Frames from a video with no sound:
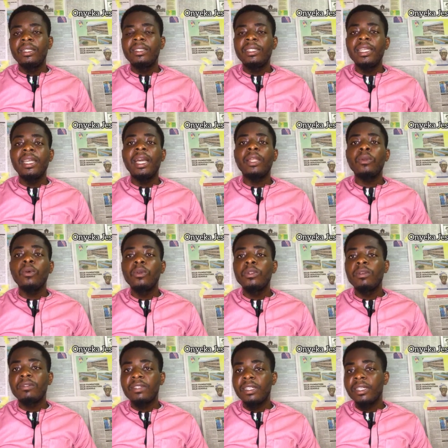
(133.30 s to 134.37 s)
take an oath
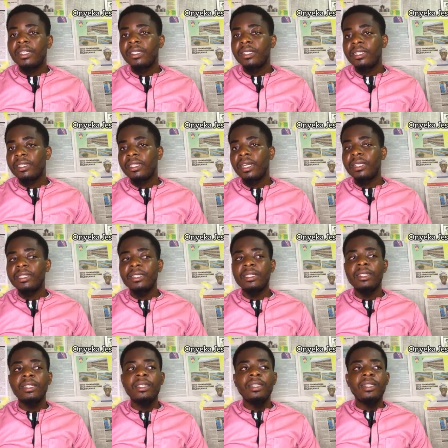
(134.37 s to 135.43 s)
of secrecy that
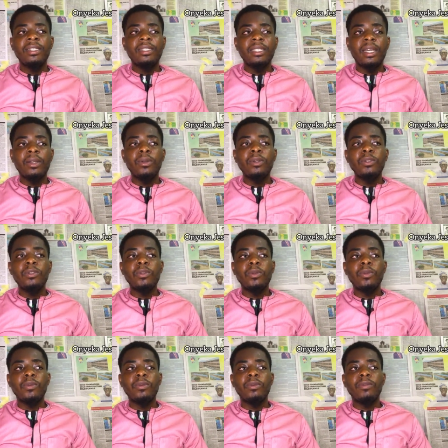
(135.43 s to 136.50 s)
they are going
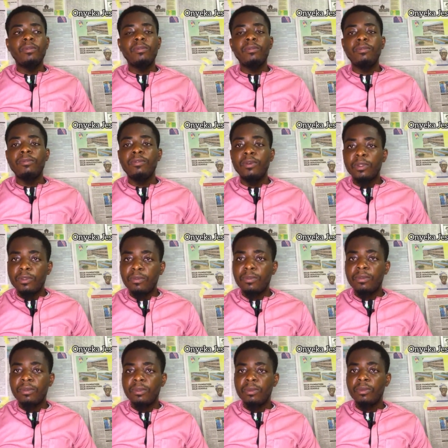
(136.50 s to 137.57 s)
to vote
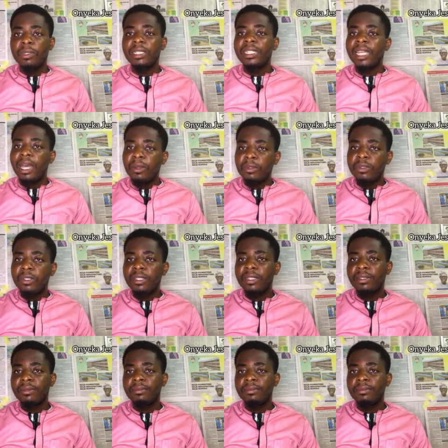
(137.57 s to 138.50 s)
without